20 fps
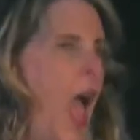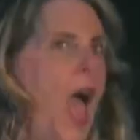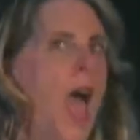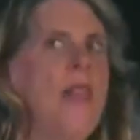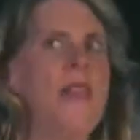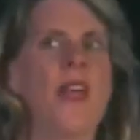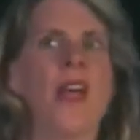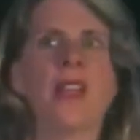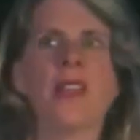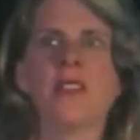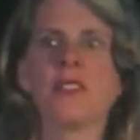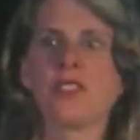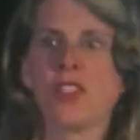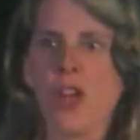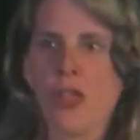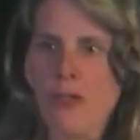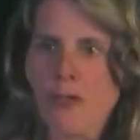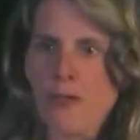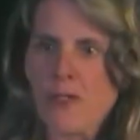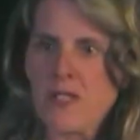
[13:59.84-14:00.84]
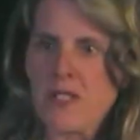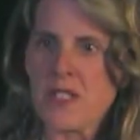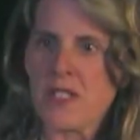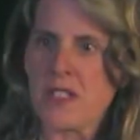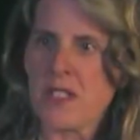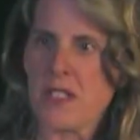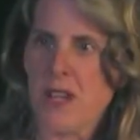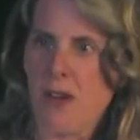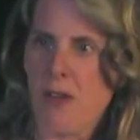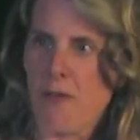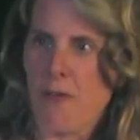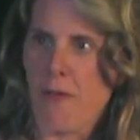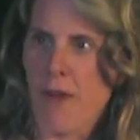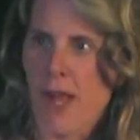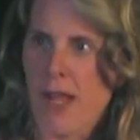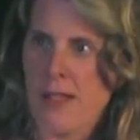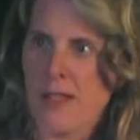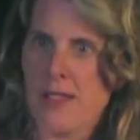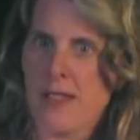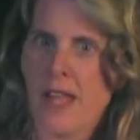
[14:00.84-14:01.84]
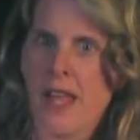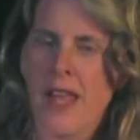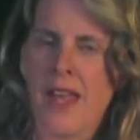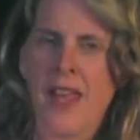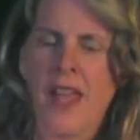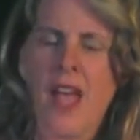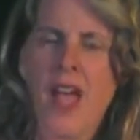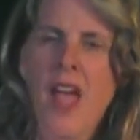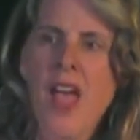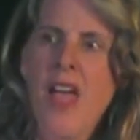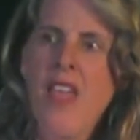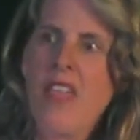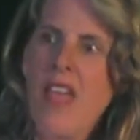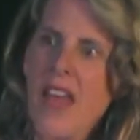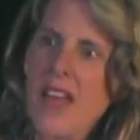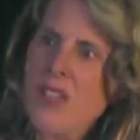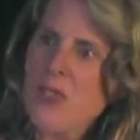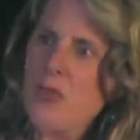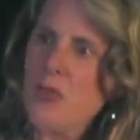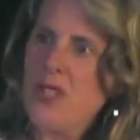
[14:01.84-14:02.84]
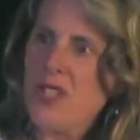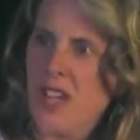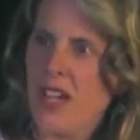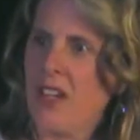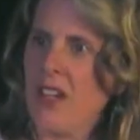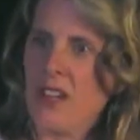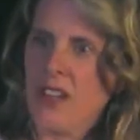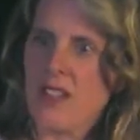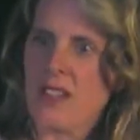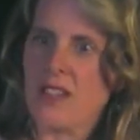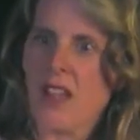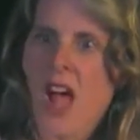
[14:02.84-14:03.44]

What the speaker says: And then this other facilitator friend said, that is ridiculous.